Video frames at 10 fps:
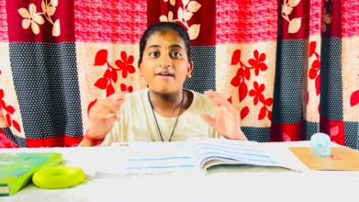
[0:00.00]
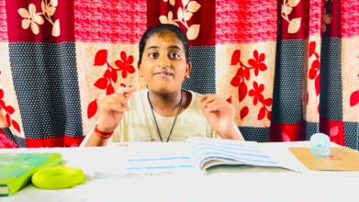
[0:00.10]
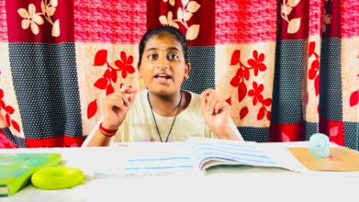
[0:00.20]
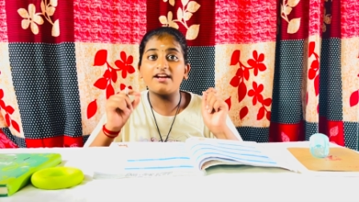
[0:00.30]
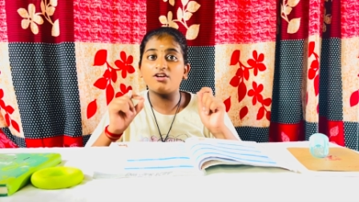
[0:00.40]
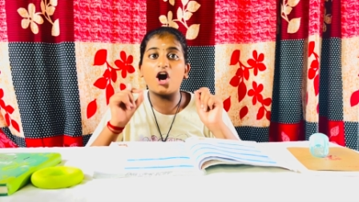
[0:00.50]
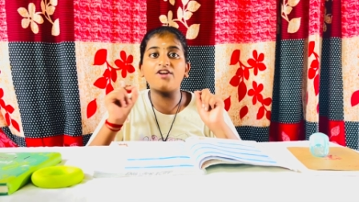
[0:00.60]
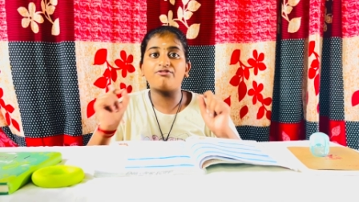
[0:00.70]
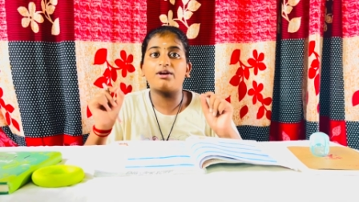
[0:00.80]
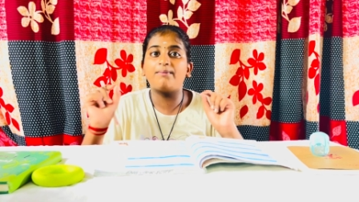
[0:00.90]
they're
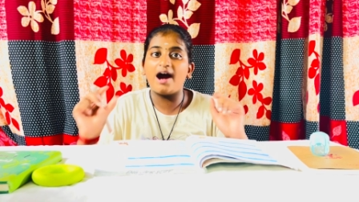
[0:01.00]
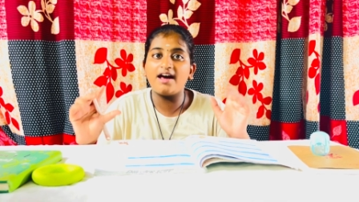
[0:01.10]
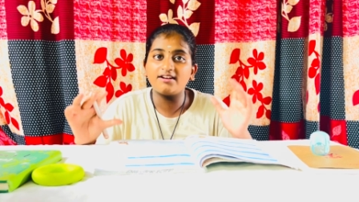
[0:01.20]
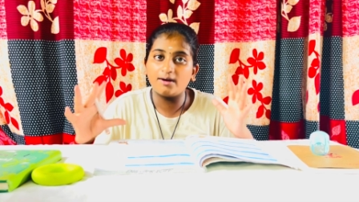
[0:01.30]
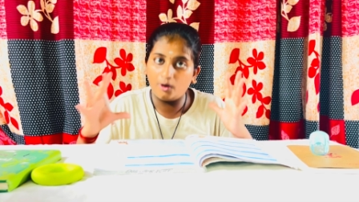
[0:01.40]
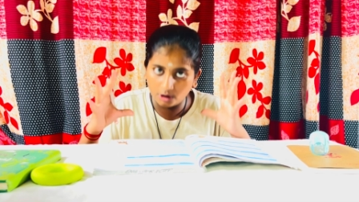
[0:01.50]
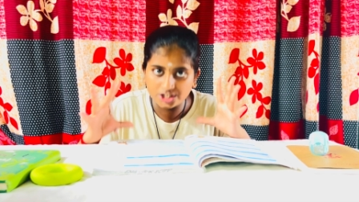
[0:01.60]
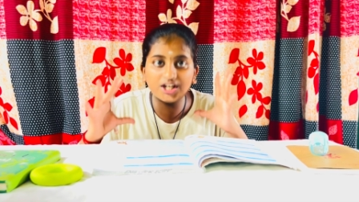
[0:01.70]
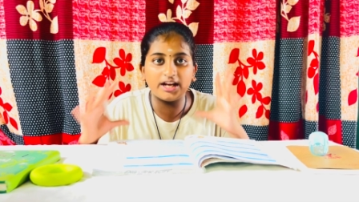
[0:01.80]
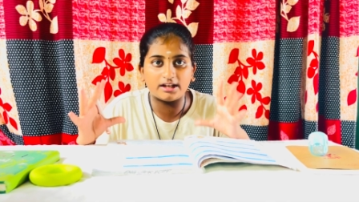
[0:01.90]
not from our
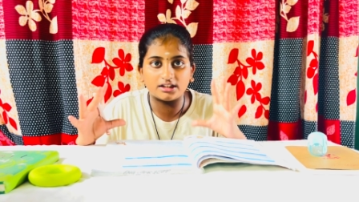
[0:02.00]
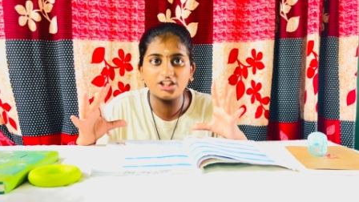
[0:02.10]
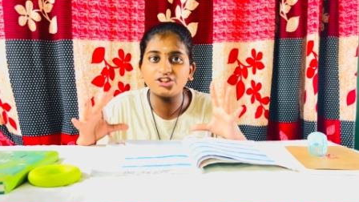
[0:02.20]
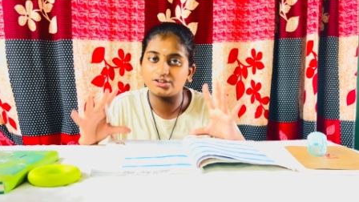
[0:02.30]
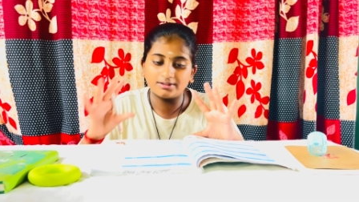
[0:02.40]
original English.